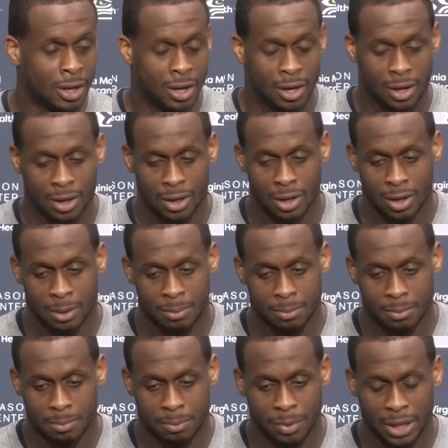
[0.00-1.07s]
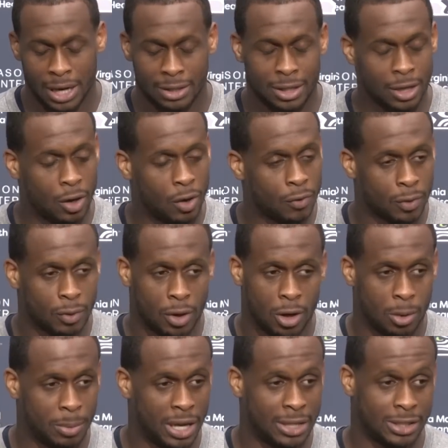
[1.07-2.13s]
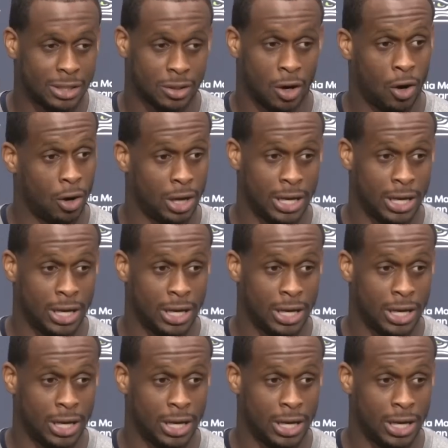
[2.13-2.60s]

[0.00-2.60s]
But I think overall, man, just all,